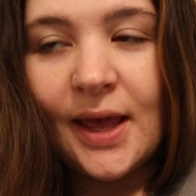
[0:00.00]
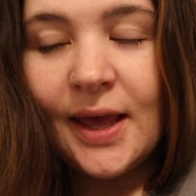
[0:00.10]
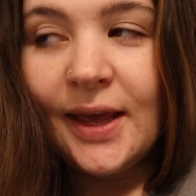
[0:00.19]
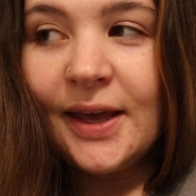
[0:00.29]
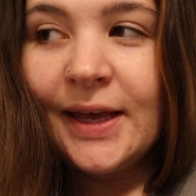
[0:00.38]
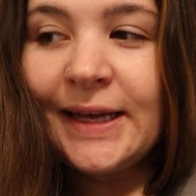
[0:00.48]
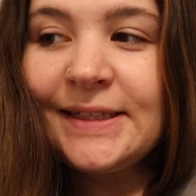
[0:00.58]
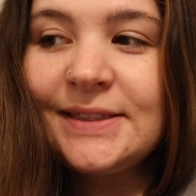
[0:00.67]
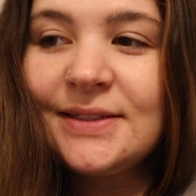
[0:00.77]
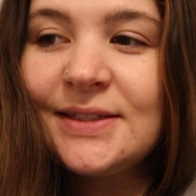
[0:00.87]

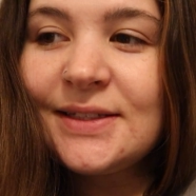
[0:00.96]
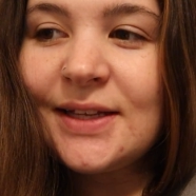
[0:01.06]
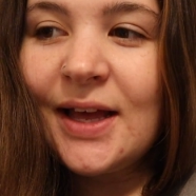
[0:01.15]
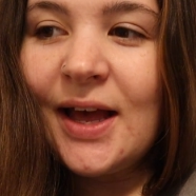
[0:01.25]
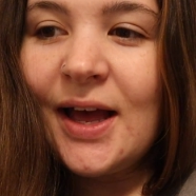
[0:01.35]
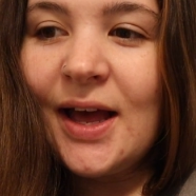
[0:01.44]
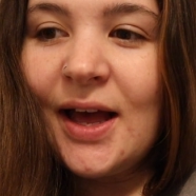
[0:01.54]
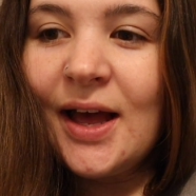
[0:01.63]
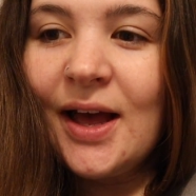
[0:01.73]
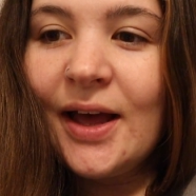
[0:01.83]
and
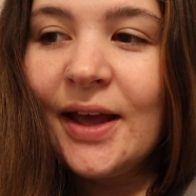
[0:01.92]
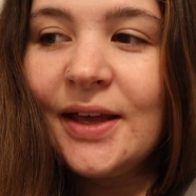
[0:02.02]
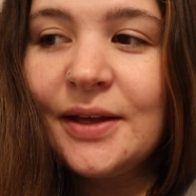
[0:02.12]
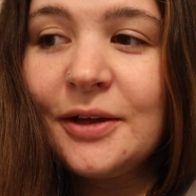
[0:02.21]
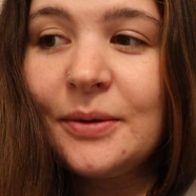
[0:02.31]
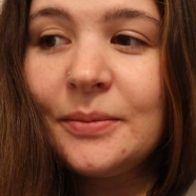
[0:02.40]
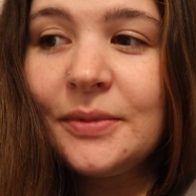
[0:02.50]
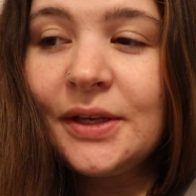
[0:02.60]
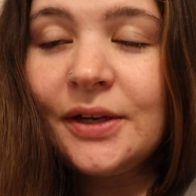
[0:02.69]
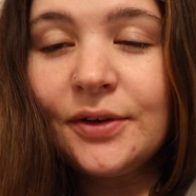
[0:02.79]
I
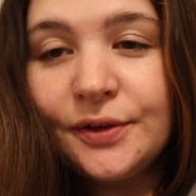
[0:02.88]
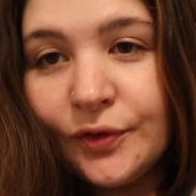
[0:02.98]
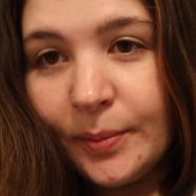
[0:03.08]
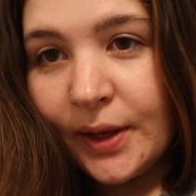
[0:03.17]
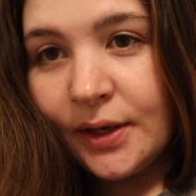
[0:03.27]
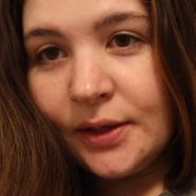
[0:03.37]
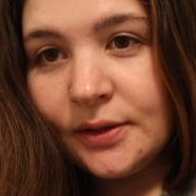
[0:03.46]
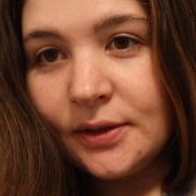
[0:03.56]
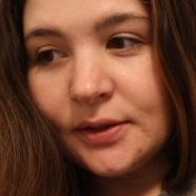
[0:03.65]
am getting ready for bed.